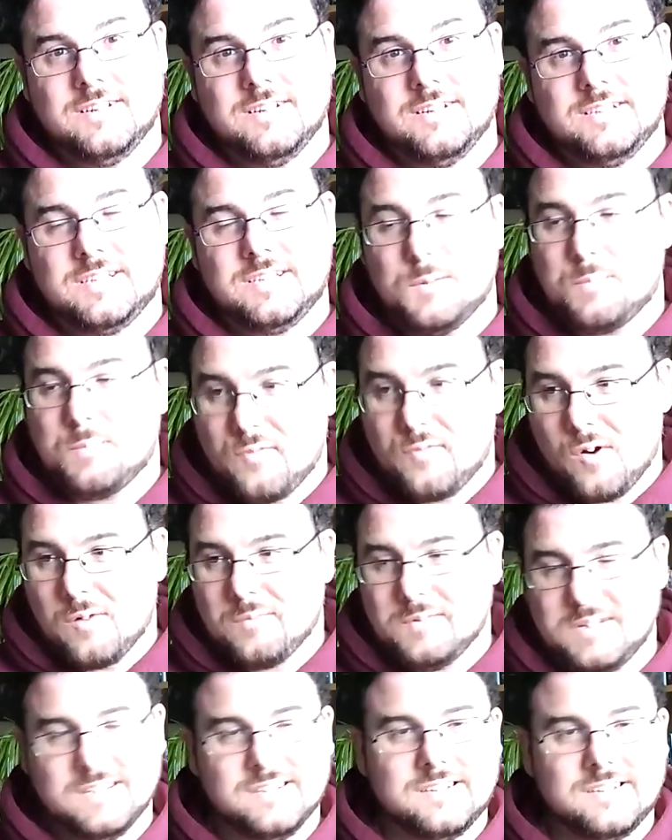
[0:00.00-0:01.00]
still
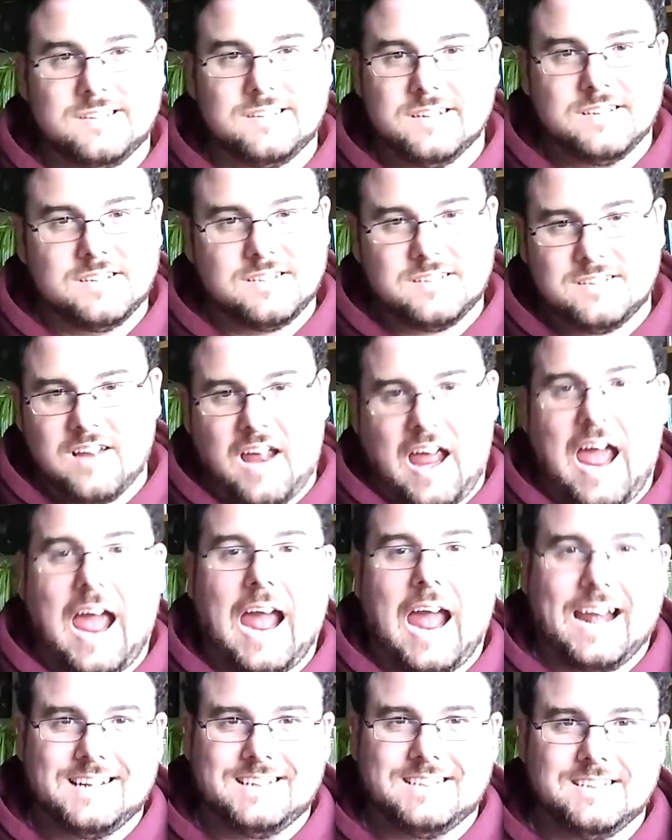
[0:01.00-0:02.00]
perform this
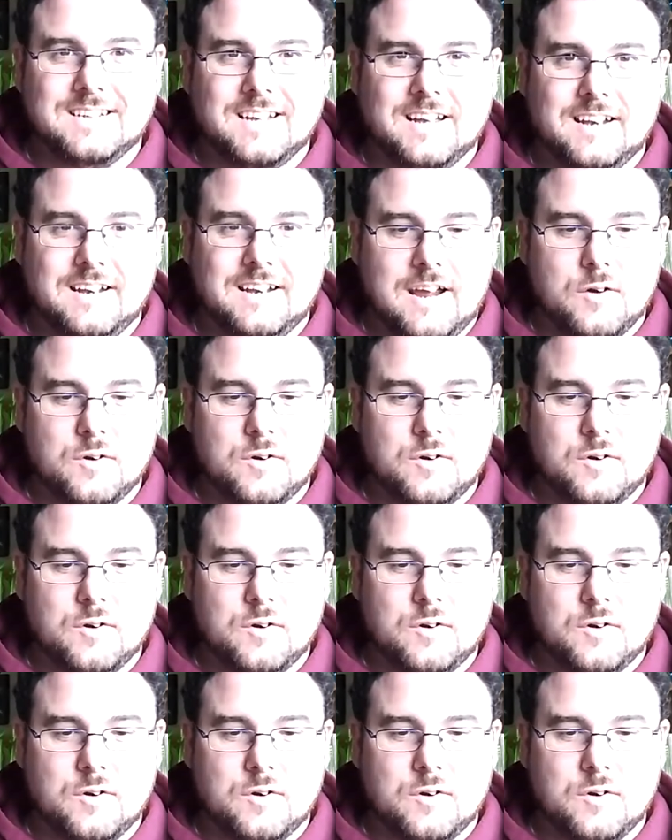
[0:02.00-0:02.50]
act in